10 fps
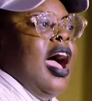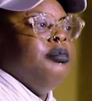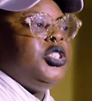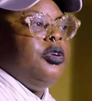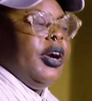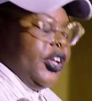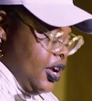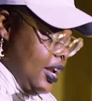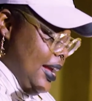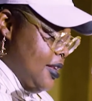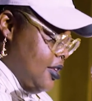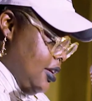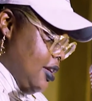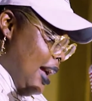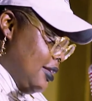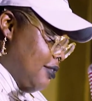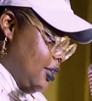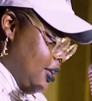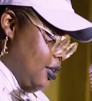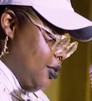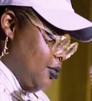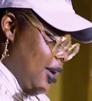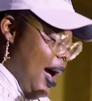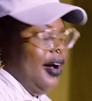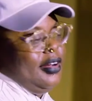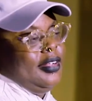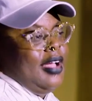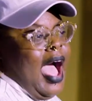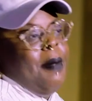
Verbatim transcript: I'm still working on the ending. I never know how to how